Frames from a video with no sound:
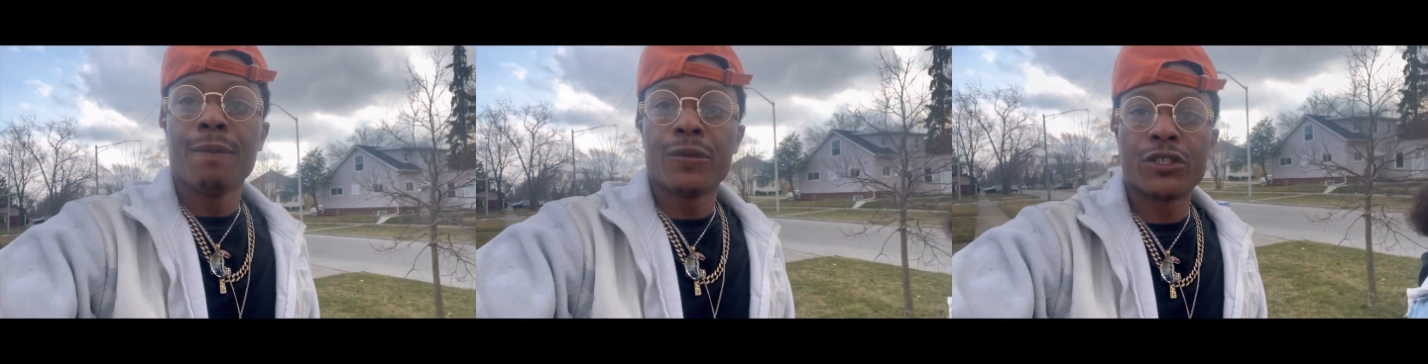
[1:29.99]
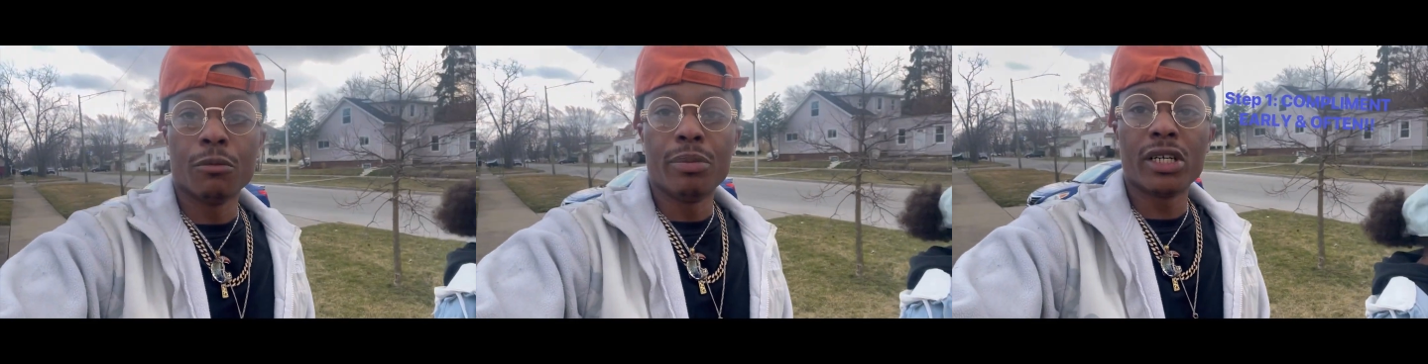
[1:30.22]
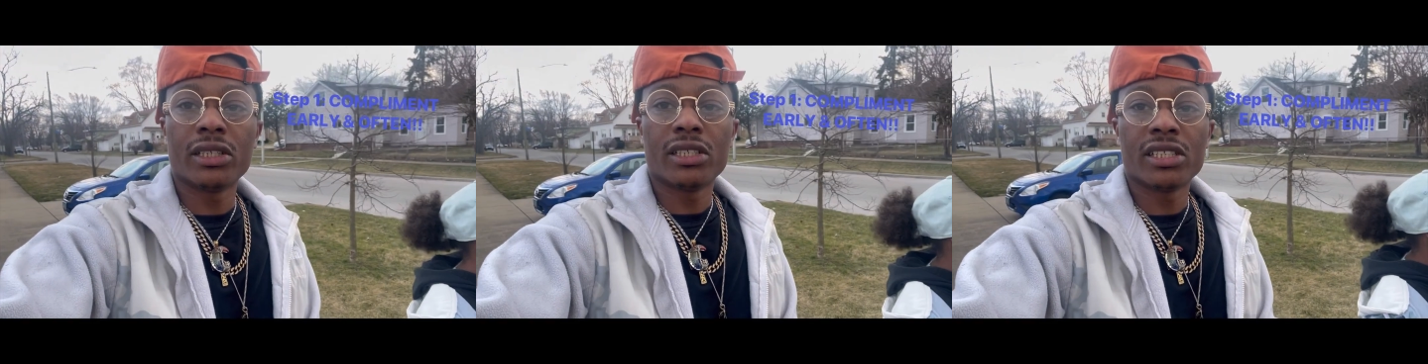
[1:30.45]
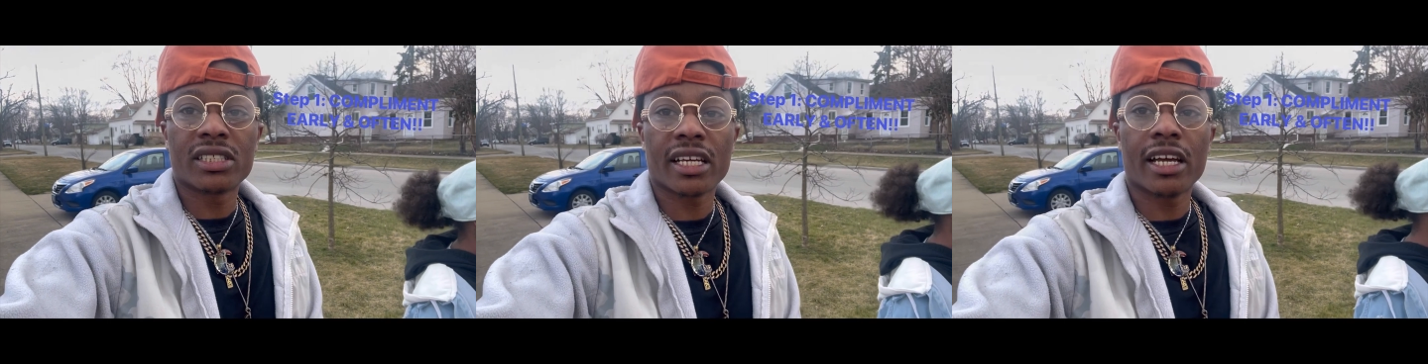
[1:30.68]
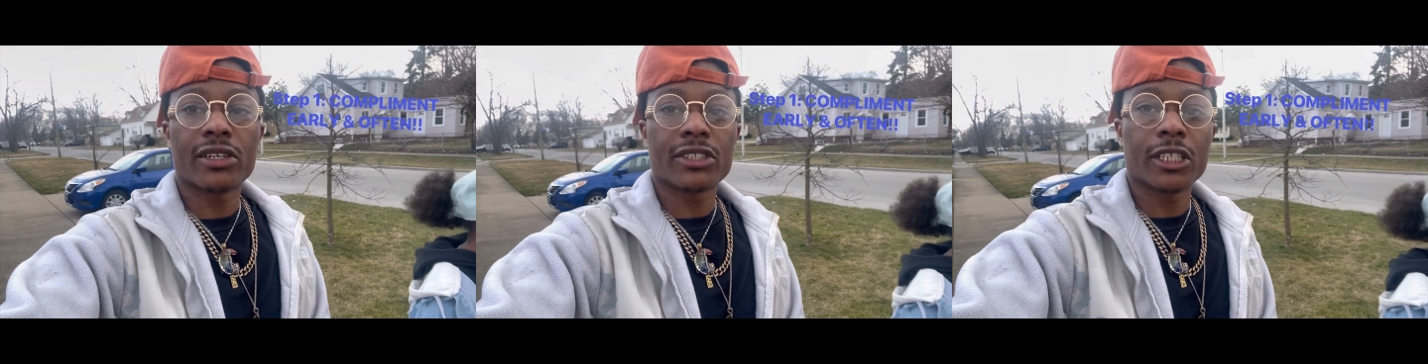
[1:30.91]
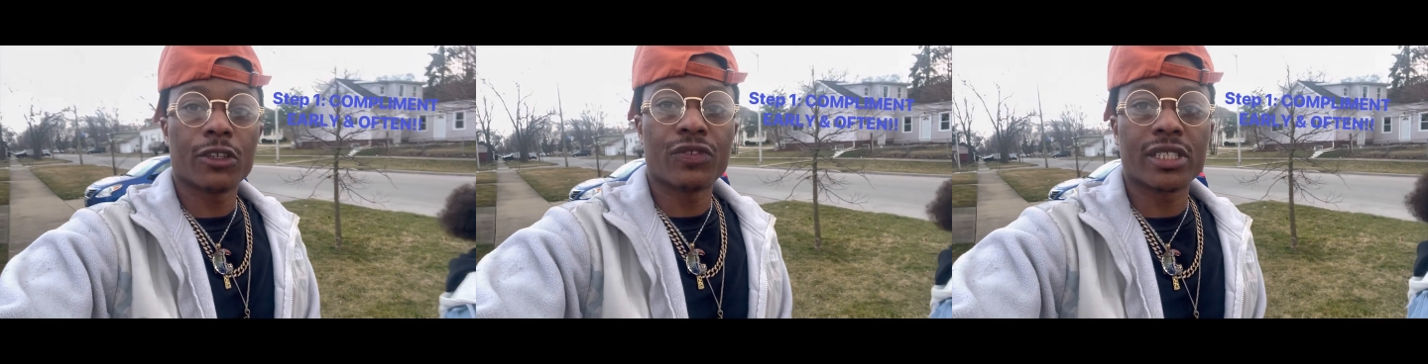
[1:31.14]
to building a child's
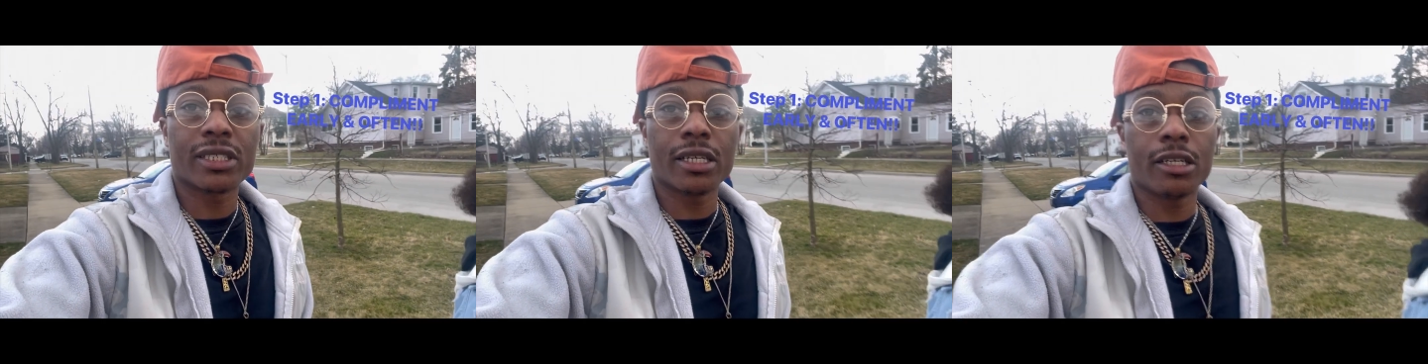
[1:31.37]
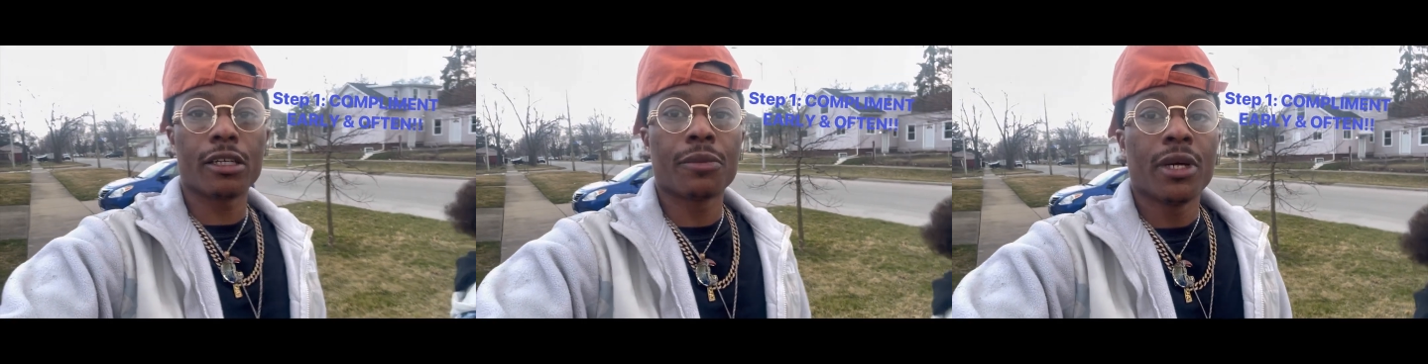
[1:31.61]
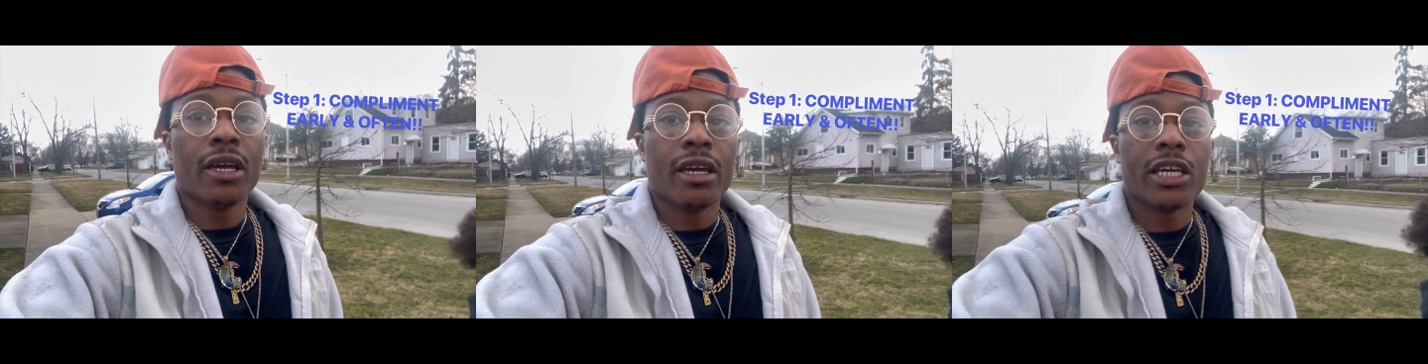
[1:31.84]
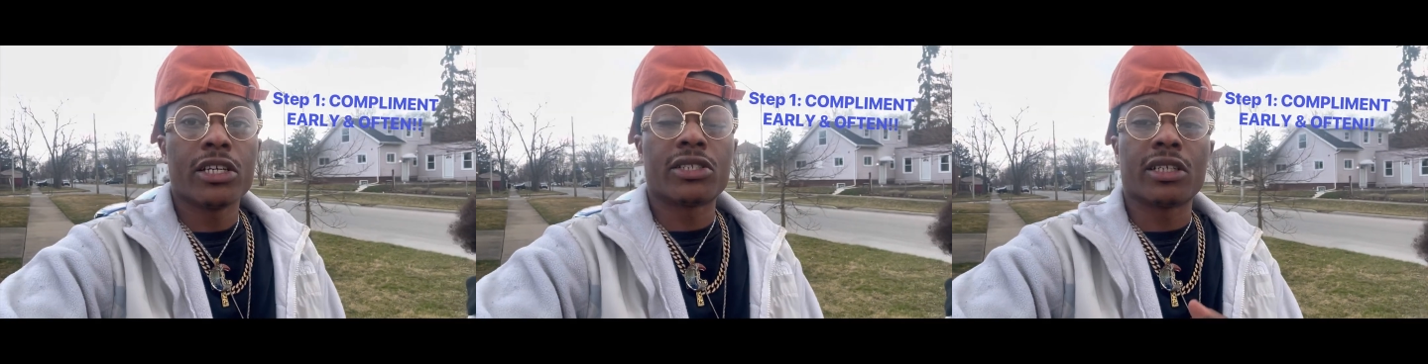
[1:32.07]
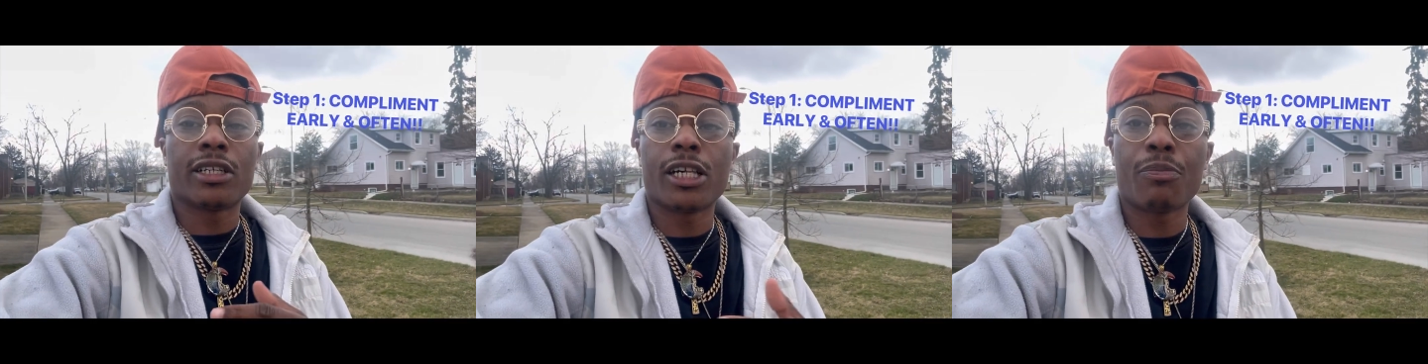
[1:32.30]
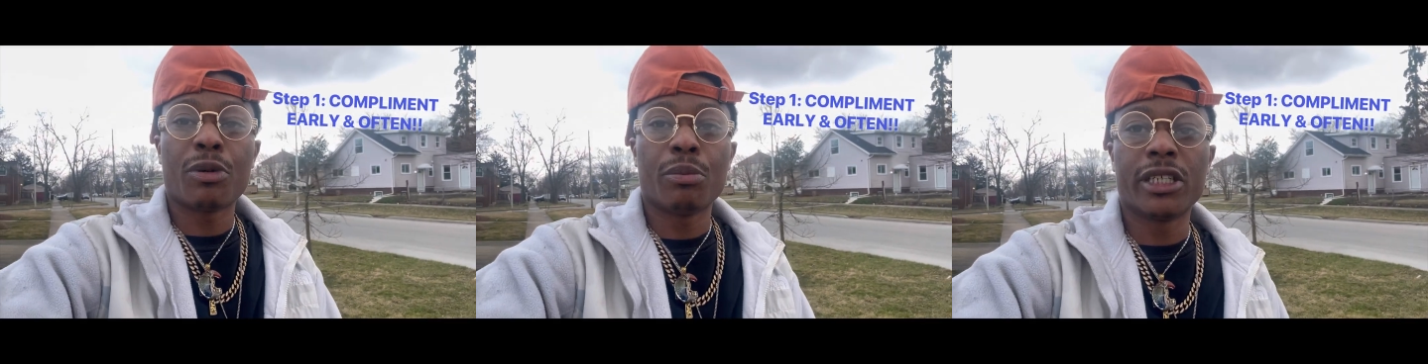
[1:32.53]
self-esteem is to
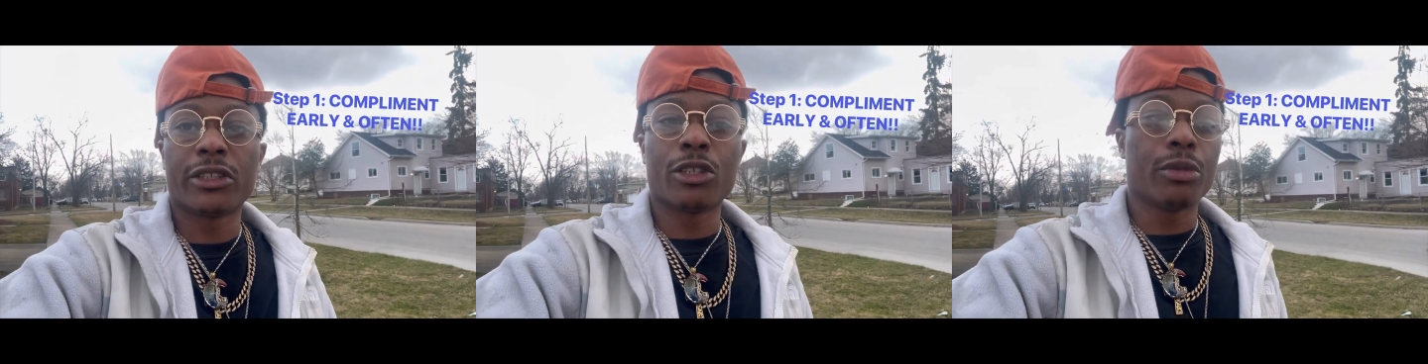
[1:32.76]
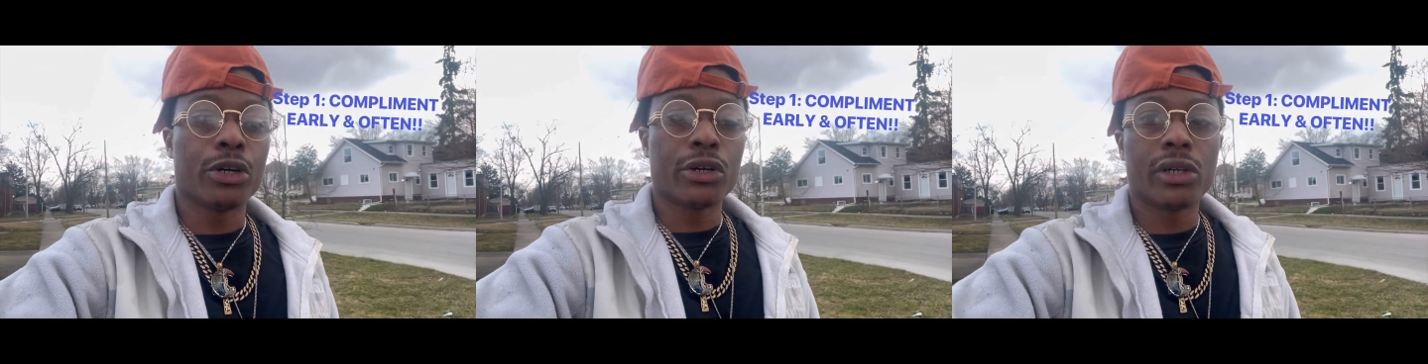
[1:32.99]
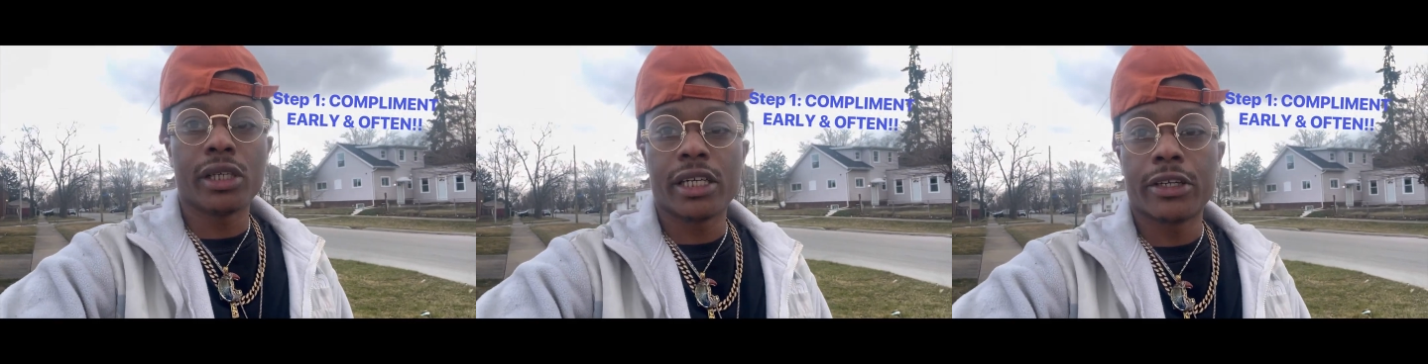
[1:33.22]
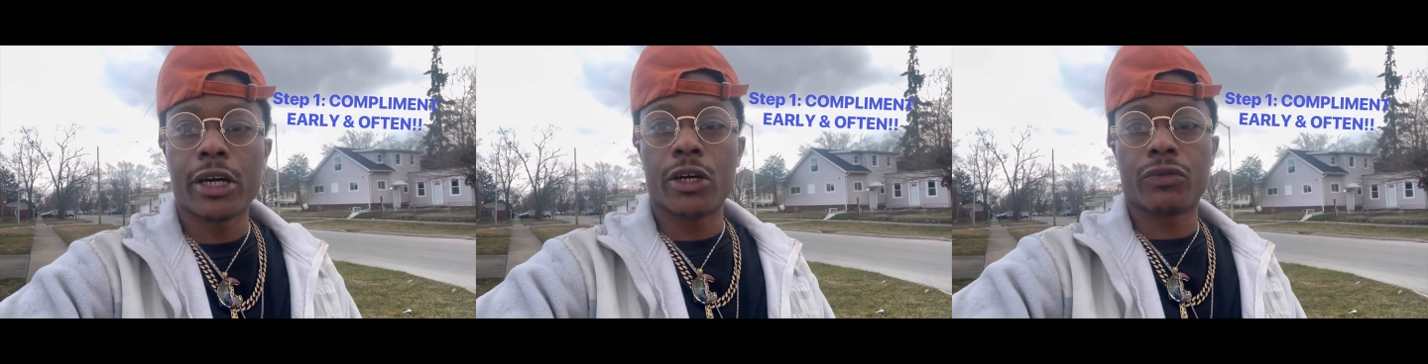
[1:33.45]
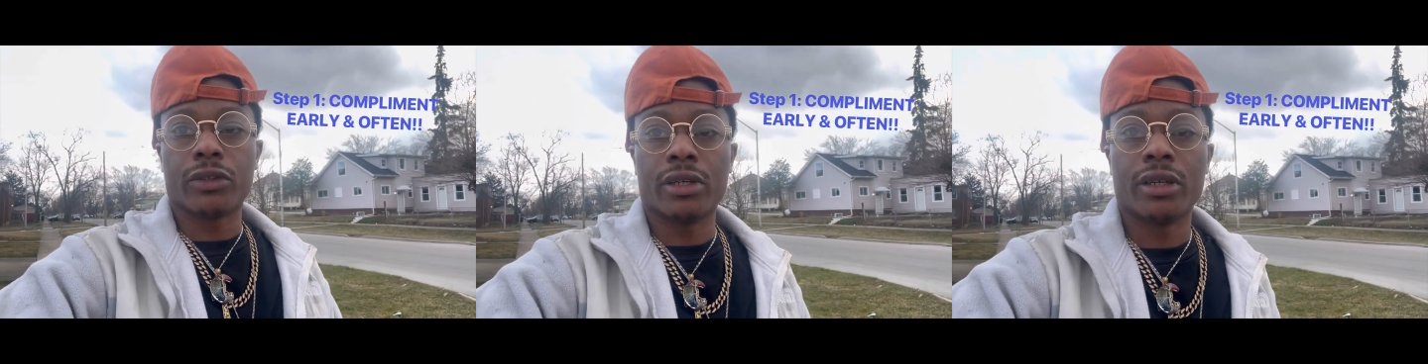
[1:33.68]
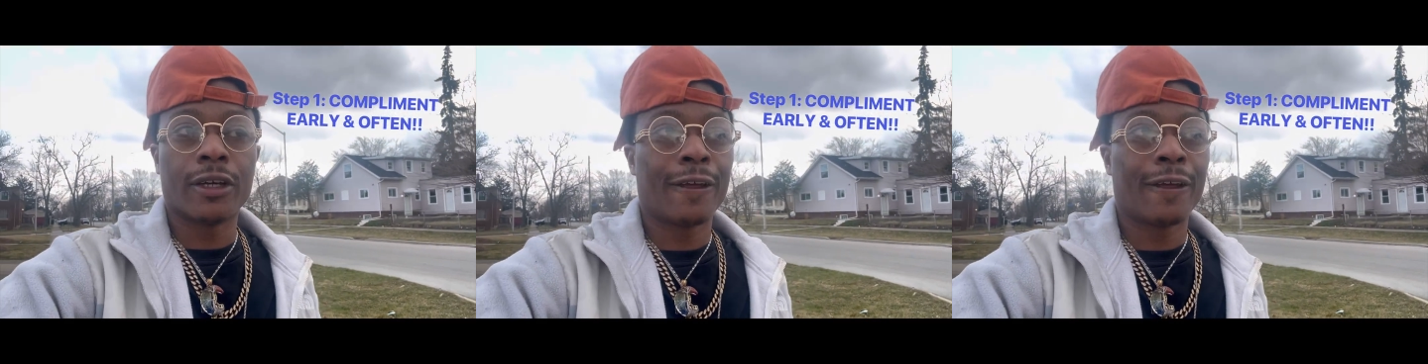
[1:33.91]
compliment them early and often.